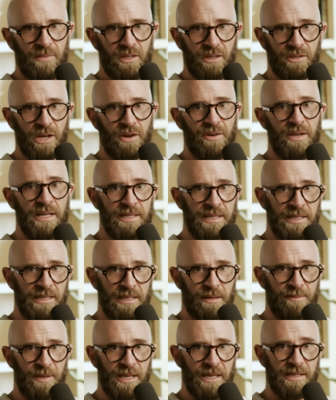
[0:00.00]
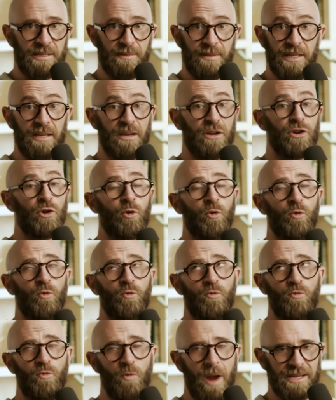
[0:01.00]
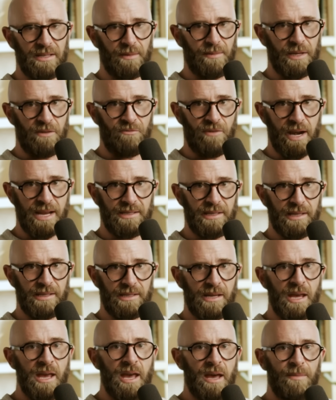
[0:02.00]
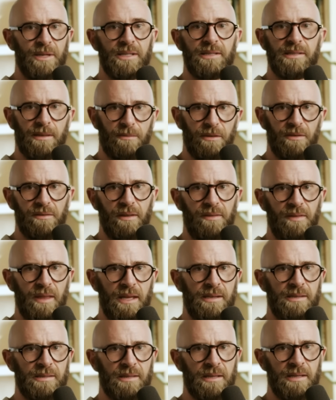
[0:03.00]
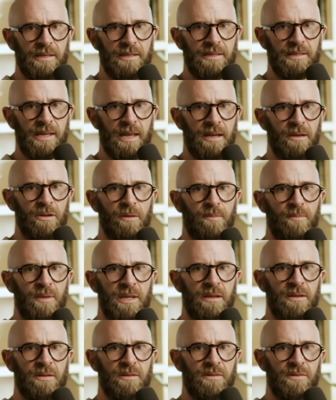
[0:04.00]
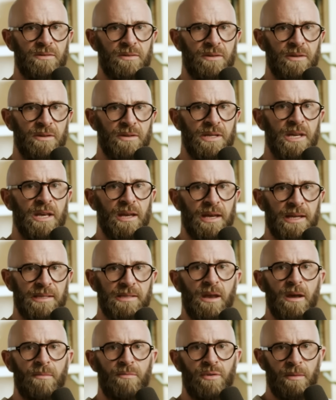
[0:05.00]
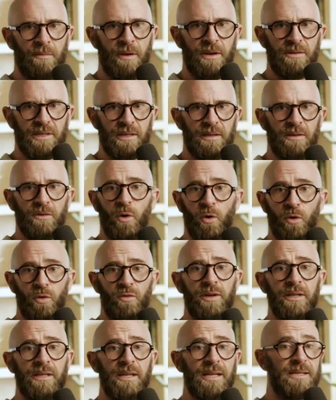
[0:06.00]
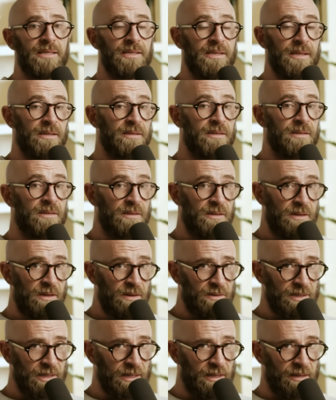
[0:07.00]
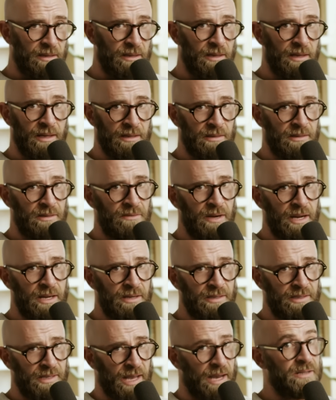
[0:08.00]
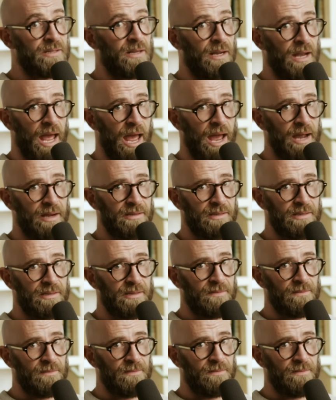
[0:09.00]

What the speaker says: Not only did he appear to be incredibly racist, but some of the things that he said could be construed as promoting or at least excusing underage sexual acts.